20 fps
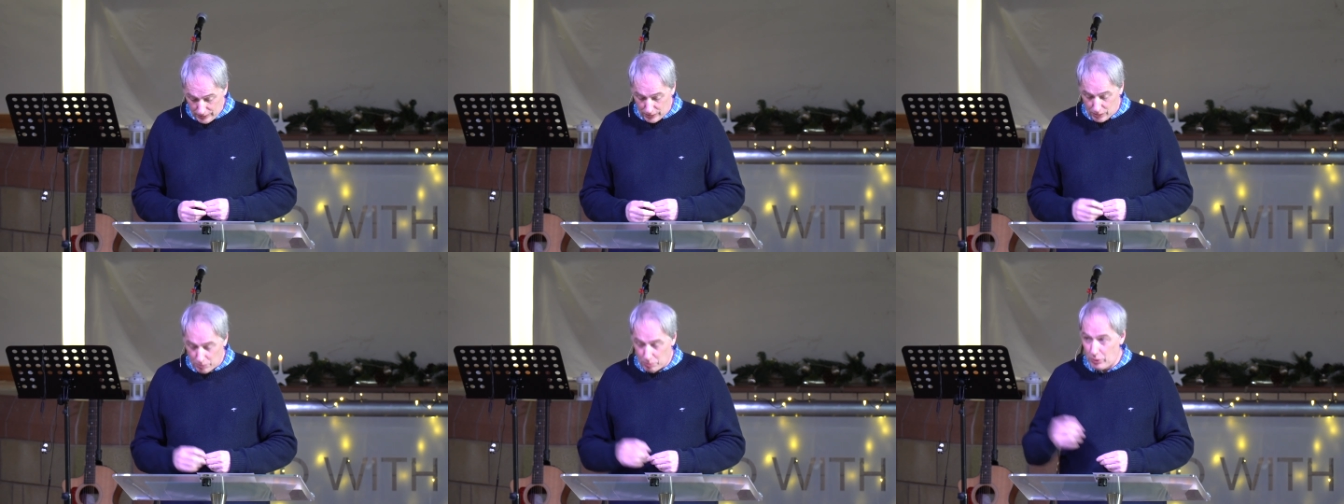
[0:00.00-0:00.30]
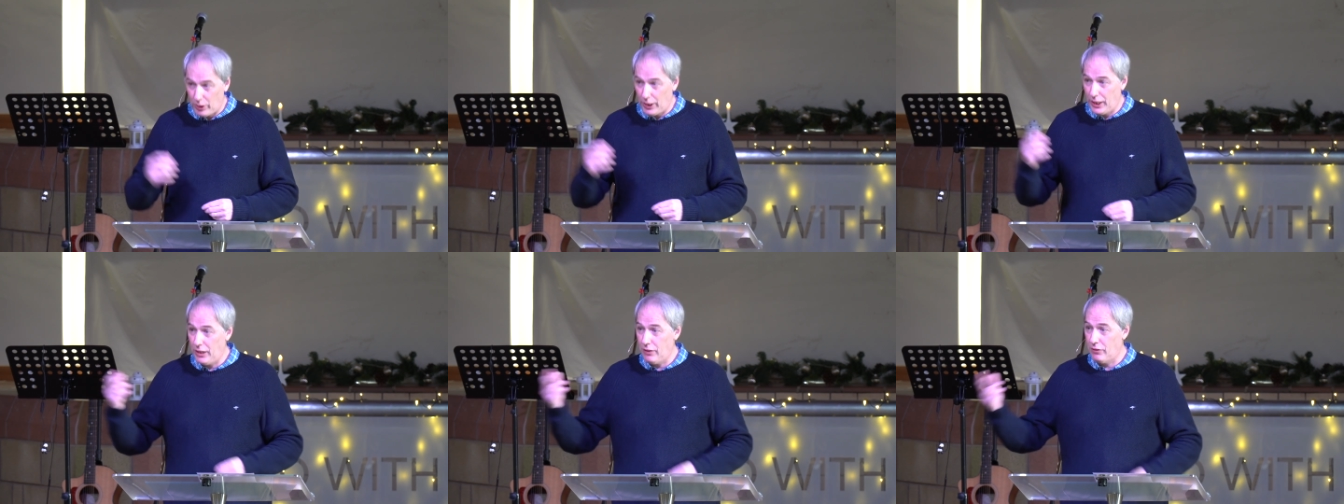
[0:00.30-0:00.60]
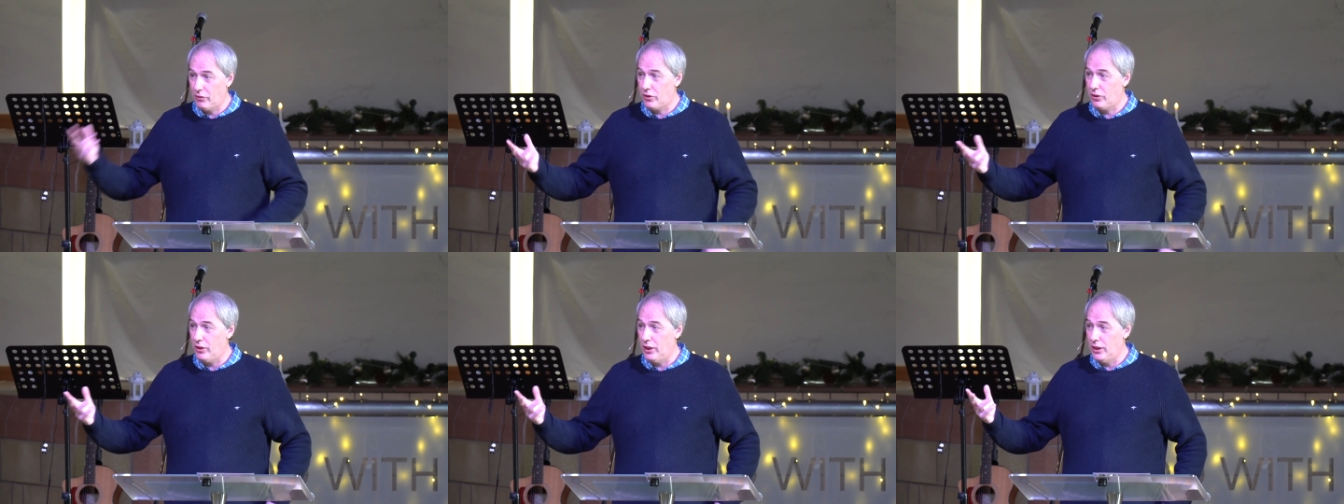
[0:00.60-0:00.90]
the bride
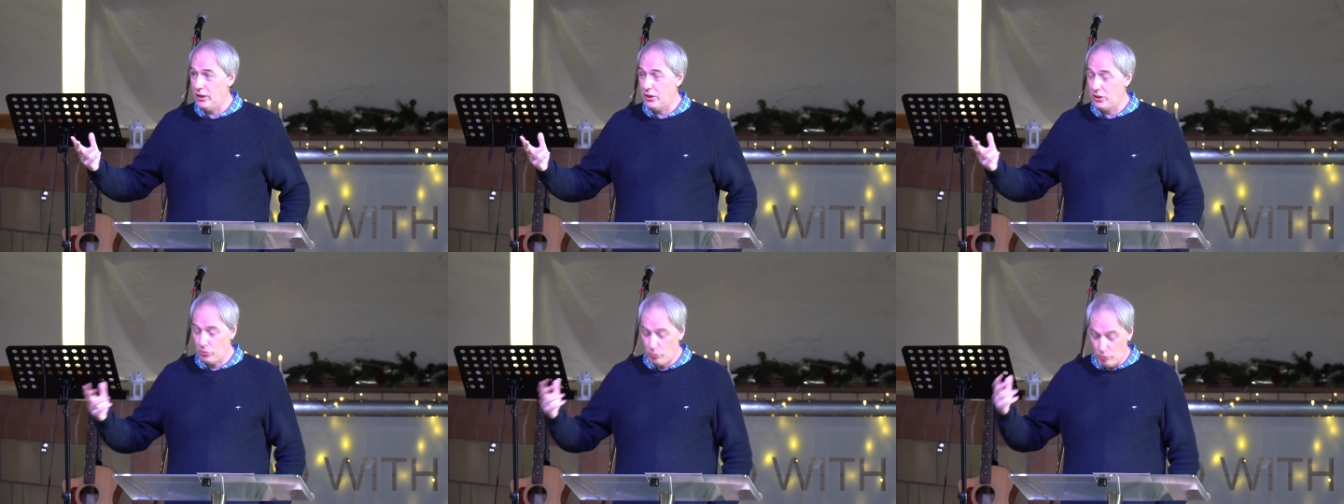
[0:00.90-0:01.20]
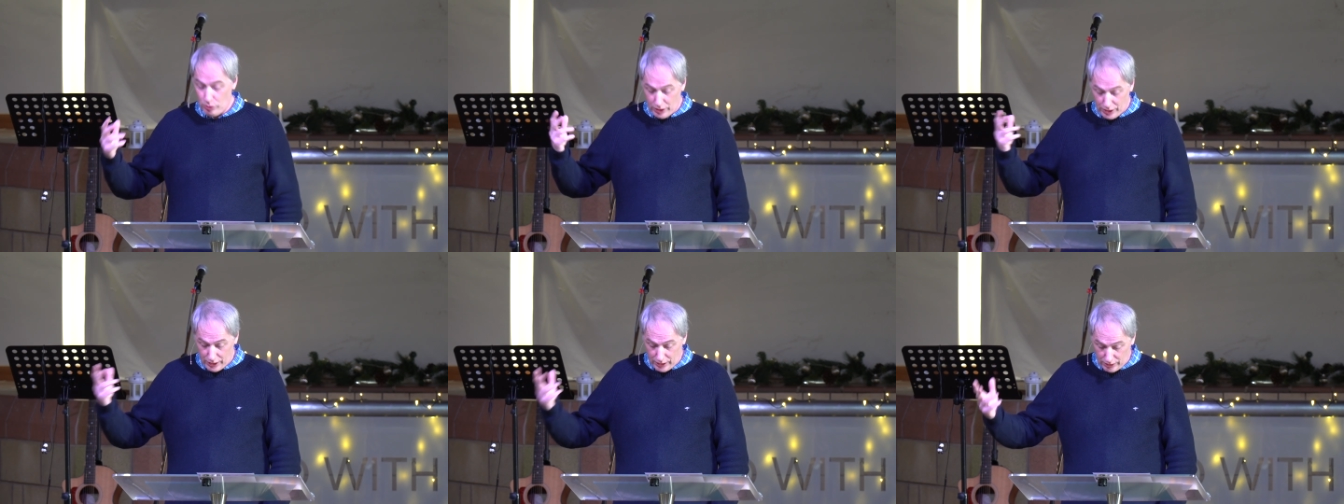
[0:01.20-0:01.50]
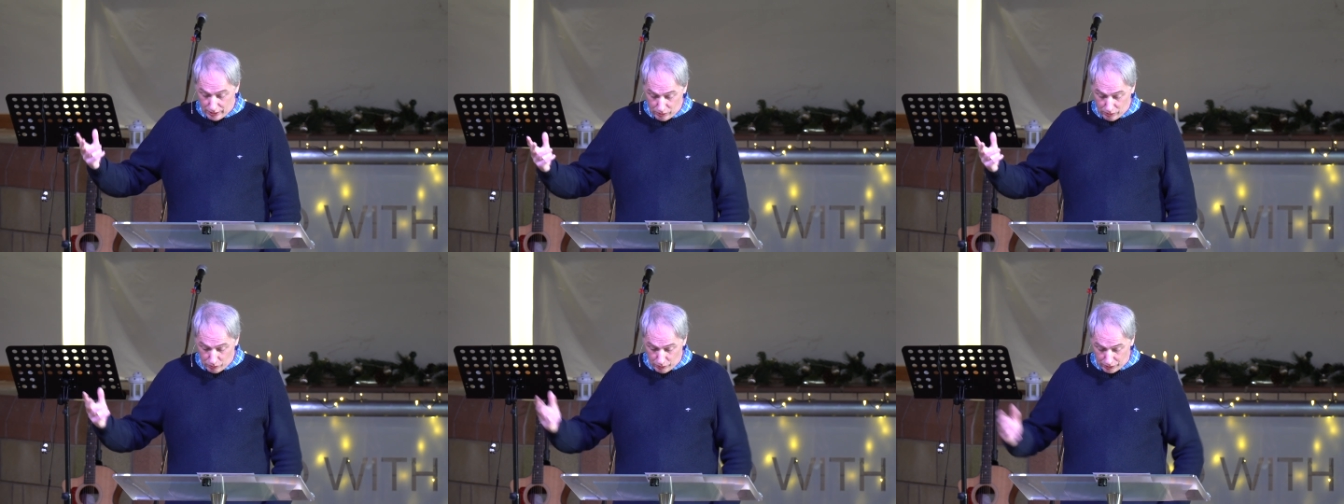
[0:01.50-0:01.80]
of Christ,
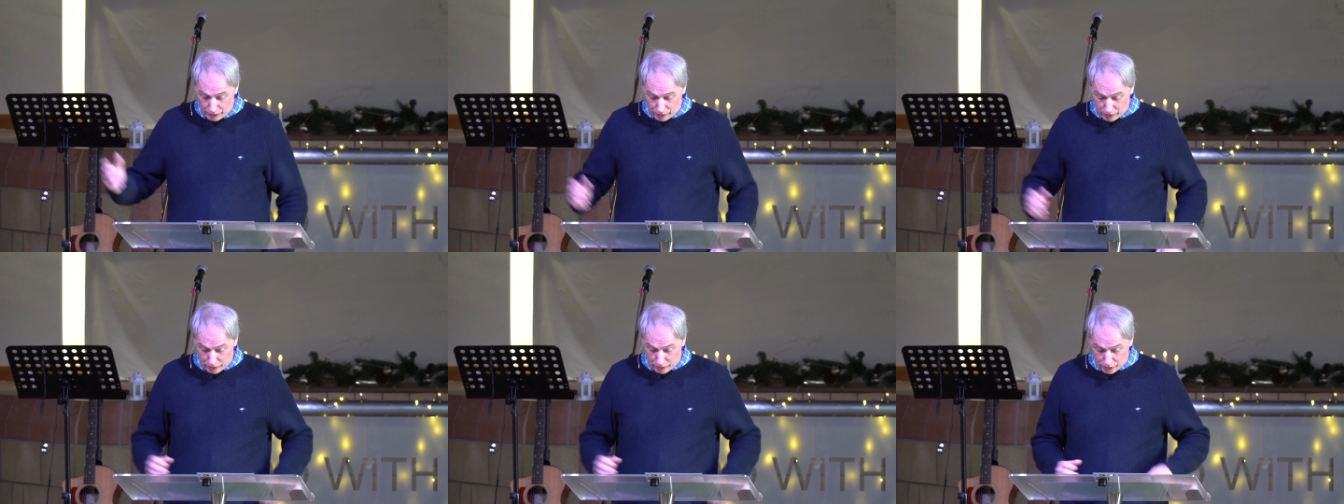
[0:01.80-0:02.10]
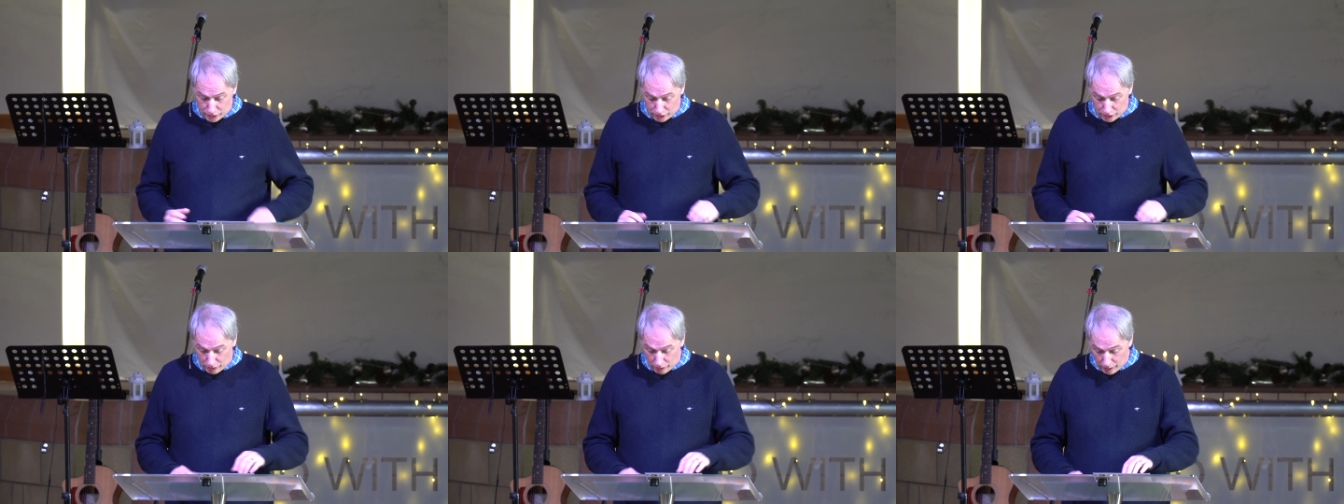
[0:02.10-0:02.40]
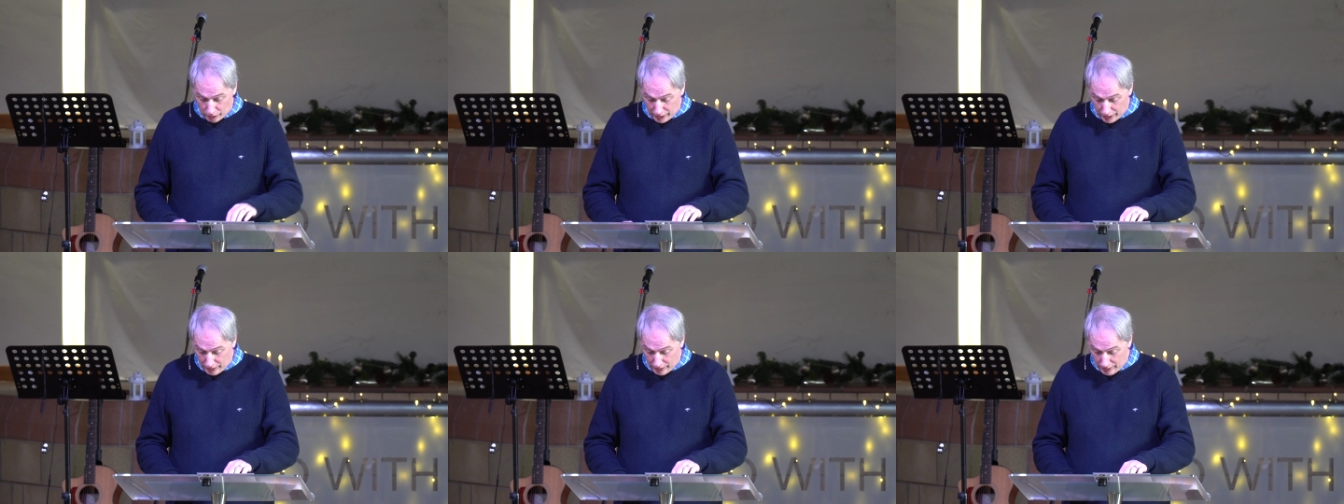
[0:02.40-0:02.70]
radiant with God's
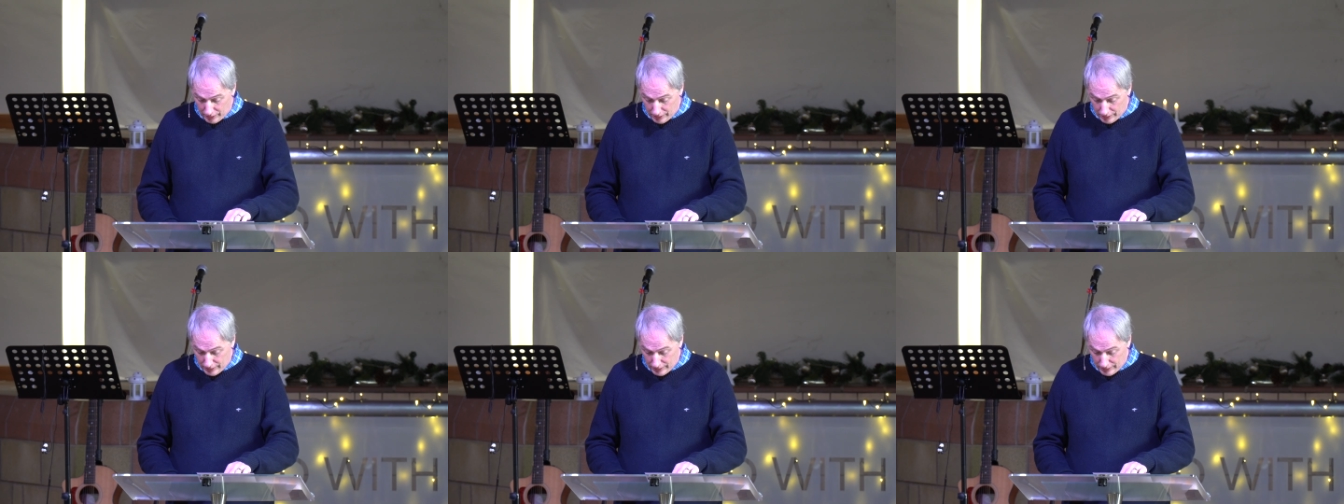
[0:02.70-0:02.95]
glory.